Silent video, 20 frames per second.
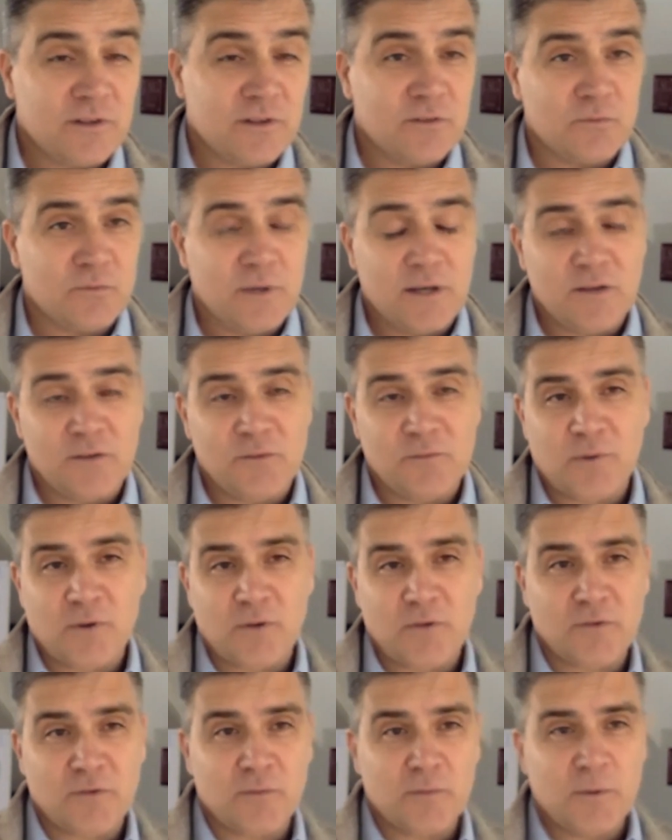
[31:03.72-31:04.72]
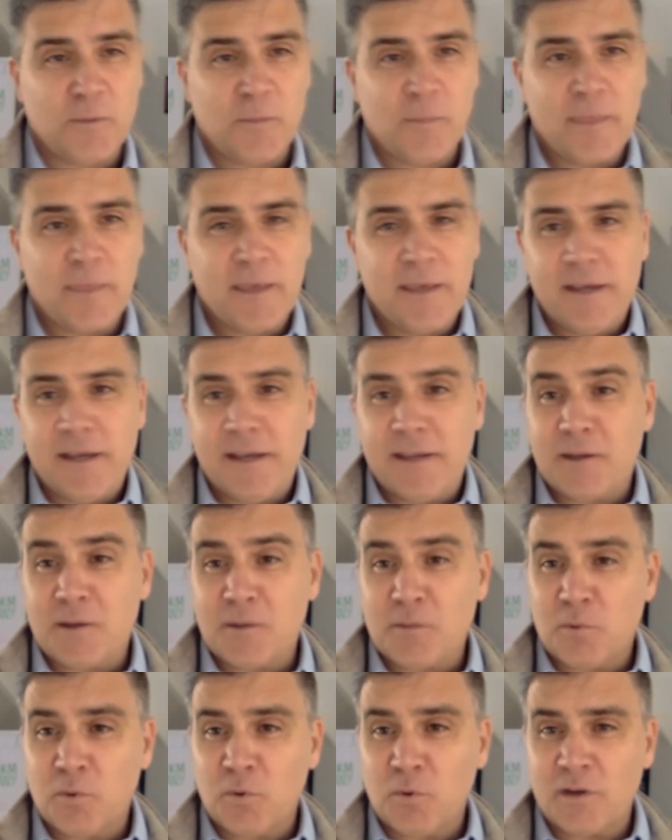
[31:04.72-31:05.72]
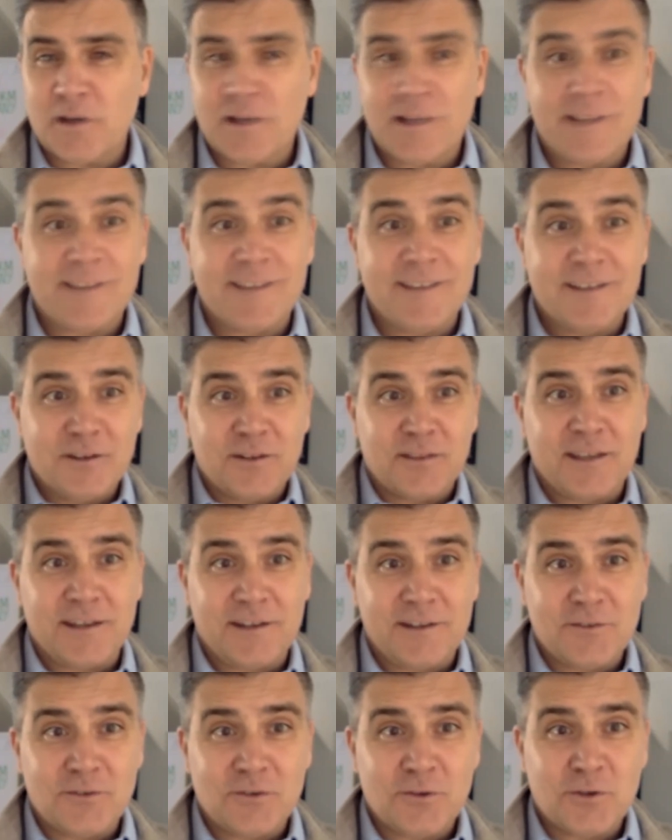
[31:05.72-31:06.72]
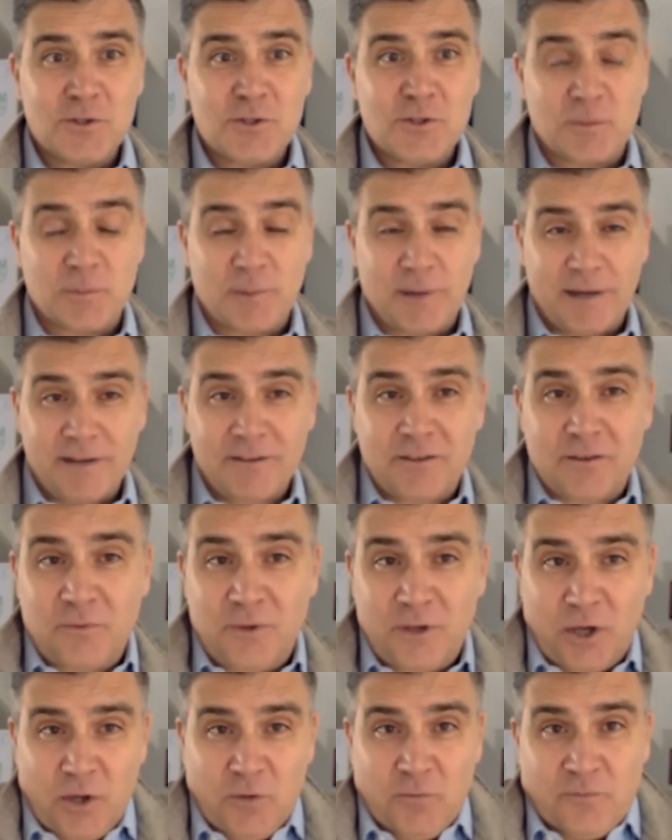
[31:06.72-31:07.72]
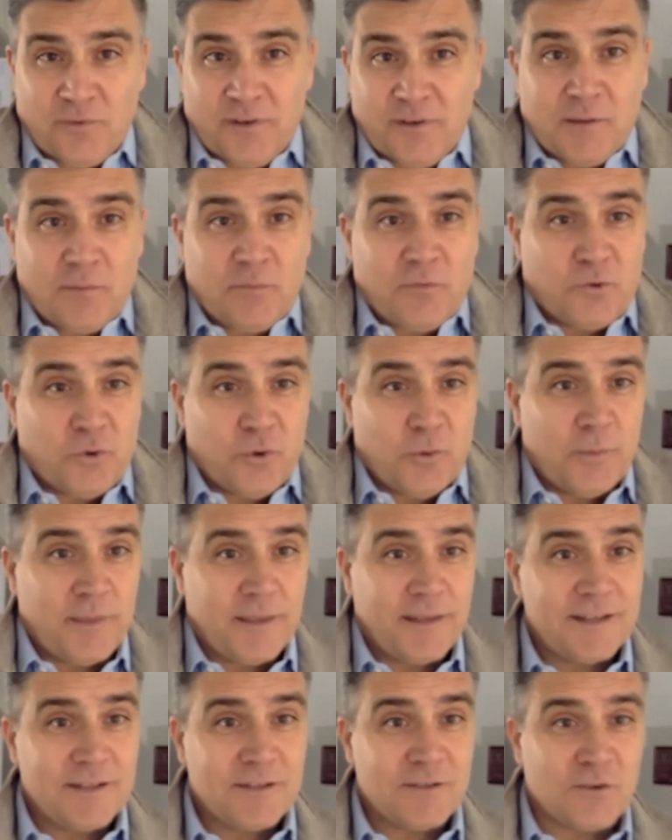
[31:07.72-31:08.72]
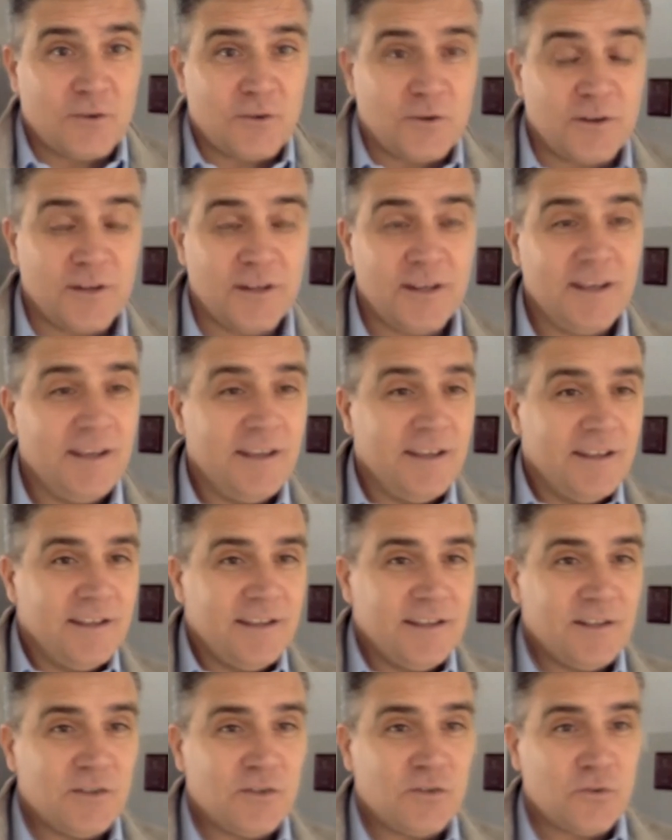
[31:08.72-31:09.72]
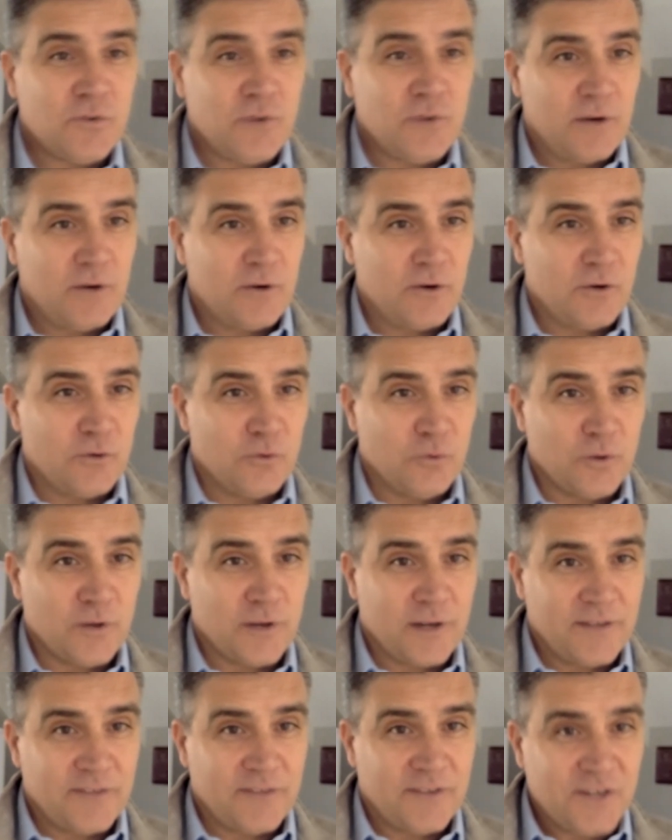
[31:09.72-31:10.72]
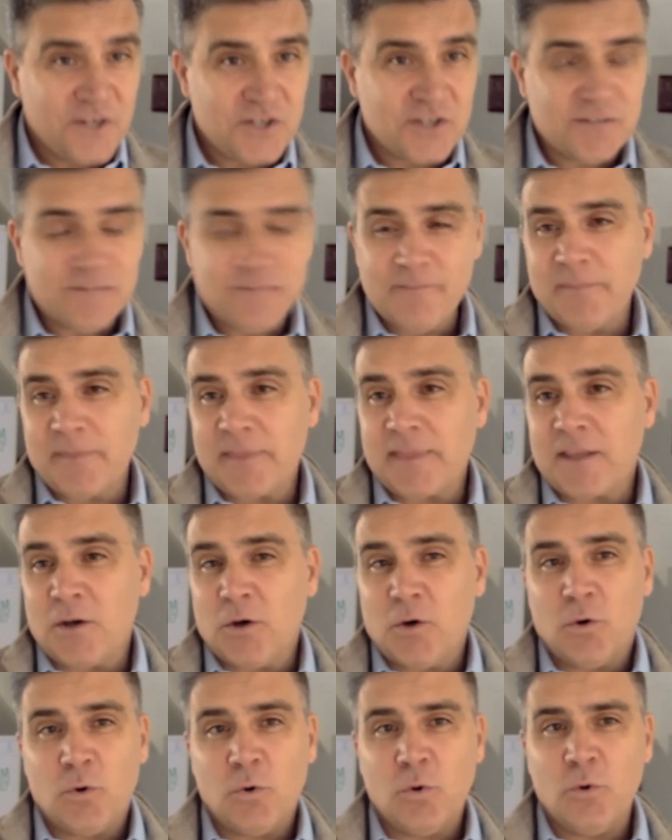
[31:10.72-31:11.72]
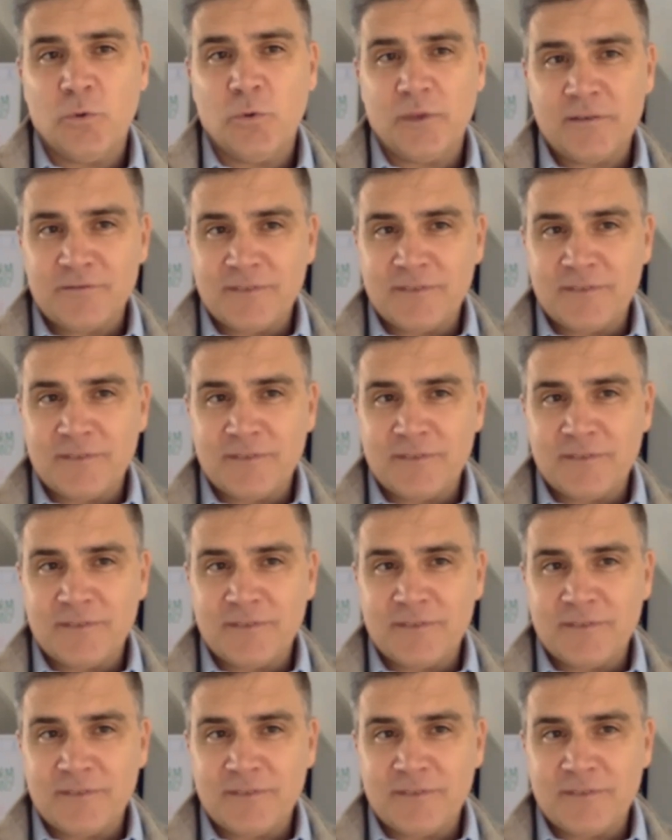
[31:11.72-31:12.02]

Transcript: as well as possible. And then importantly, at the end of that internship, either we hopefully absorb that intern into our own organization, or